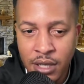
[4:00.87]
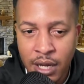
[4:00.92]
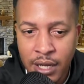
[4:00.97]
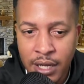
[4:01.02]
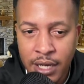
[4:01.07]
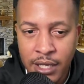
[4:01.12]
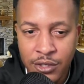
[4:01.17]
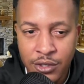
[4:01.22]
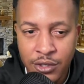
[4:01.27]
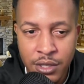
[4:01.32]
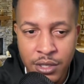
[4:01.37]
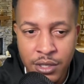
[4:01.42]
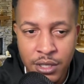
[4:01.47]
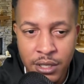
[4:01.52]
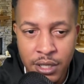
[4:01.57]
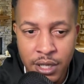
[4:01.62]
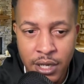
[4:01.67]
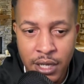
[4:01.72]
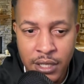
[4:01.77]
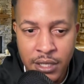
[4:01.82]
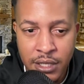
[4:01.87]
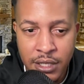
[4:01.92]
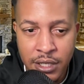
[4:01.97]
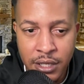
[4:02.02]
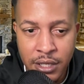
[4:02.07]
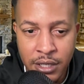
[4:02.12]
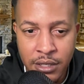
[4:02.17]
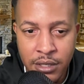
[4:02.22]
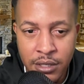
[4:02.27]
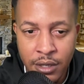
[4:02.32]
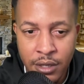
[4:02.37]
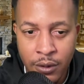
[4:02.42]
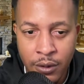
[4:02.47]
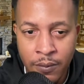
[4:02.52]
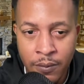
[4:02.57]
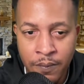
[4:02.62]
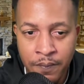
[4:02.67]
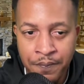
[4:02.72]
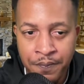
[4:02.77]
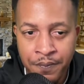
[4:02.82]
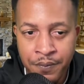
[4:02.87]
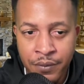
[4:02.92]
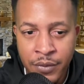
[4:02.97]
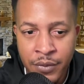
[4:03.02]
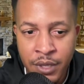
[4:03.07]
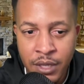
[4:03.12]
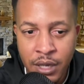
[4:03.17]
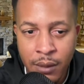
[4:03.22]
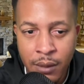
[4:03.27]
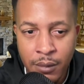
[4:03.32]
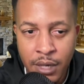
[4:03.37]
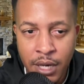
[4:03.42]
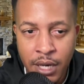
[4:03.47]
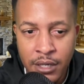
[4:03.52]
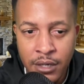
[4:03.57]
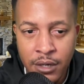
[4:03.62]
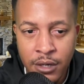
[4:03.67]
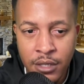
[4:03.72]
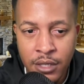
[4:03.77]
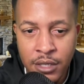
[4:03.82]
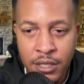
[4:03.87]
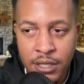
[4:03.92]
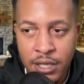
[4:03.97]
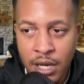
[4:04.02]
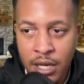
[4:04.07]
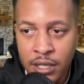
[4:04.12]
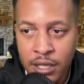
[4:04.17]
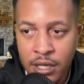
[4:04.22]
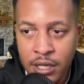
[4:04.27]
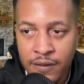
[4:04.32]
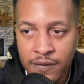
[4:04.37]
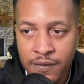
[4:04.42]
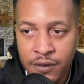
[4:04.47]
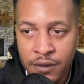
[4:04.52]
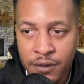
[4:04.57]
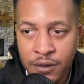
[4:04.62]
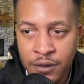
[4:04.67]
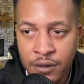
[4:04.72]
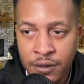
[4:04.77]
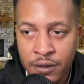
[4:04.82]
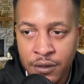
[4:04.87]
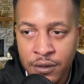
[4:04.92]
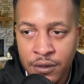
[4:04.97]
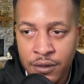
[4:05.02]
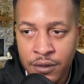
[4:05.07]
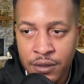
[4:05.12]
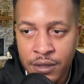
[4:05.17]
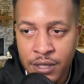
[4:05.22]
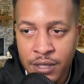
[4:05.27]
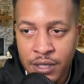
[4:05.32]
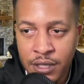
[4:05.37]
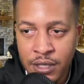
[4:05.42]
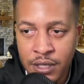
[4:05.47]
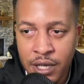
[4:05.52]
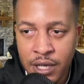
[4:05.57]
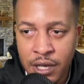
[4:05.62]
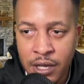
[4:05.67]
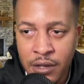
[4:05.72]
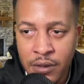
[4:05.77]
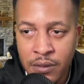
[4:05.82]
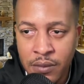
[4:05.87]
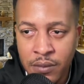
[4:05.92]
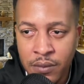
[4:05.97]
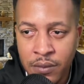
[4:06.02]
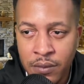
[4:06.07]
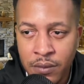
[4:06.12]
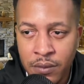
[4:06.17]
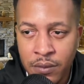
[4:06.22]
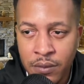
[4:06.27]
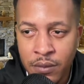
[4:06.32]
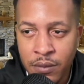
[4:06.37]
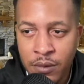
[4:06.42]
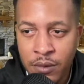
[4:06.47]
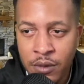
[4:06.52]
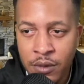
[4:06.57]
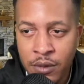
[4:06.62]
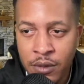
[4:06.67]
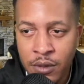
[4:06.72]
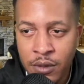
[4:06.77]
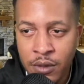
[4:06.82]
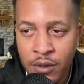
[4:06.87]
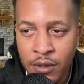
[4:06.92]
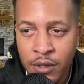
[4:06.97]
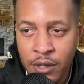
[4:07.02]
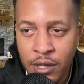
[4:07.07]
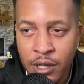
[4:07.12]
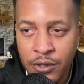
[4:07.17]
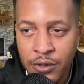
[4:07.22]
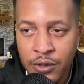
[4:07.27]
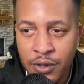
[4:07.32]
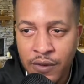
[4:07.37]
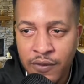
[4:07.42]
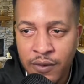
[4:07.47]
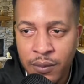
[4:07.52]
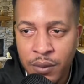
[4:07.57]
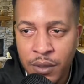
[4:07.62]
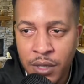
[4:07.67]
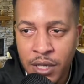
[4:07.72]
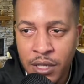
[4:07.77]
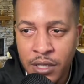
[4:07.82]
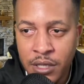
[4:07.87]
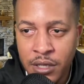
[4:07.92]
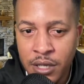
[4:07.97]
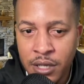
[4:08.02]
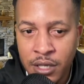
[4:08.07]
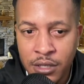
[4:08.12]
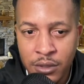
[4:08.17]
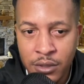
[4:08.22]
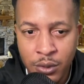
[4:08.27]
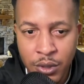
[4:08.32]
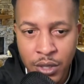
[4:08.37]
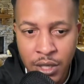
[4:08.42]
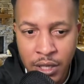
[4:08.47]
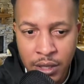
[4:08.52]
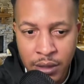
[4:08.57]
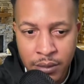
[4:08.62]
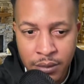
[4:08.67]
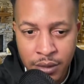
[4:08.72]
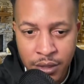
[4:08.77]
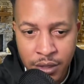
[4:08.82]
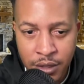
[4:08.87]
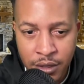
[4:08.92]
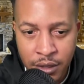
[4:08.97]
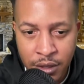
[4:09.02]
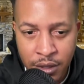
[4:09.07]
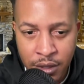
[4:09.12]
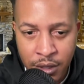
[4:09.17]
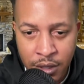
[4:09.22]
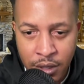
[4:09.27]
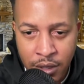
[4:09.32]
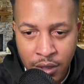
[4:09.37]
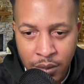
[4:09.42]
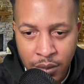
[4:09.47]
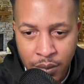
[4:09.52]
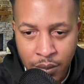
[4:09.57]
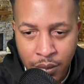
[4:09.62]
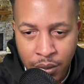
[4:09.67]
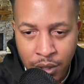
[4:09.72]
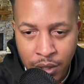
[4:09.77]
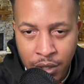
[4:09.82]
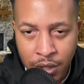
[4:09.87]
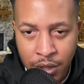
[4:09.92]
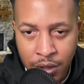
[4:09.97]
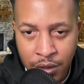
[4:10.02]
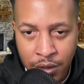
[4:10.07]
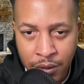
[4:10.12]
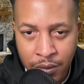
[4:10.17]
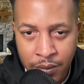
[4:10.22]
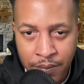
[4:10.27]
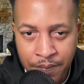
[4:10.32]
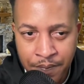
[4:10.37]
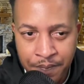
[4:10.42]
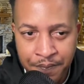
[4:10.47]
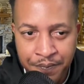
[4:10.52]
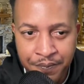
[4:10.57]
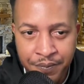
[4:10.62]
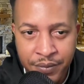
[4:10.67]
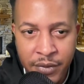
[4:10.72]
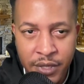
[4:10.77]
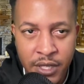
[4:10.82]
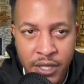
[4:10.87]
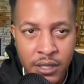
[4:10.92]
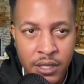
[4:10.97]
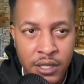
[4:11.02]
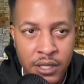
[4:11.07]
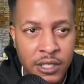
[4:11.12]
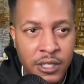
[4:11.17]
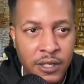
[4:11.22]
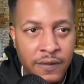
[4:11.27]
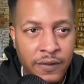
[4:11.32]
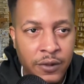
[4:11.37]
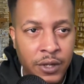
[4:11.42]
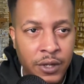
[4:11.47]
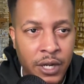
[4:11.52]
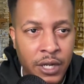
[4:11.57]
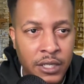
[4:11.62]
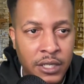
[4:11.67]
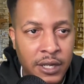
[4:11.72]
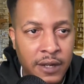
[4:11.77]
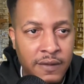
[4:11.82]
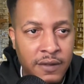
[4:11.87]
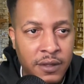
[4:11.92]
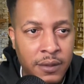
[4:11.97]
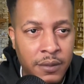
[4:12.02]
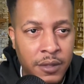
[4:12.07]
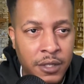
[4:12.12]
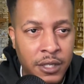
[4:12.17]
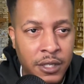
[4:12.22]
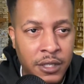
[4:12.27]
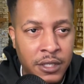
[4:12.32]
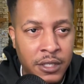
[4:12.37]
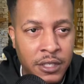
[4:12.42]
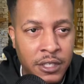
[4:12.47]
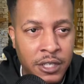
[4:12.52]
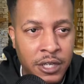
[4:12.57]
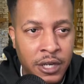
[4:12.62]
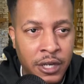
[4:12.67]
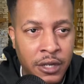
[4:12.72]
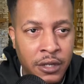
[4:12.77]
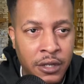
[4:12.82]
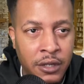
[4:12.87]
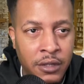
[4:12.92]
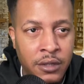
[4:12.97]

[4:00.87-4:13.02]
can't trust it till I see it. So I'm kind of on the sideline for this game. I do have a play in the next 2 games, but let's see if you guys have something in the chat.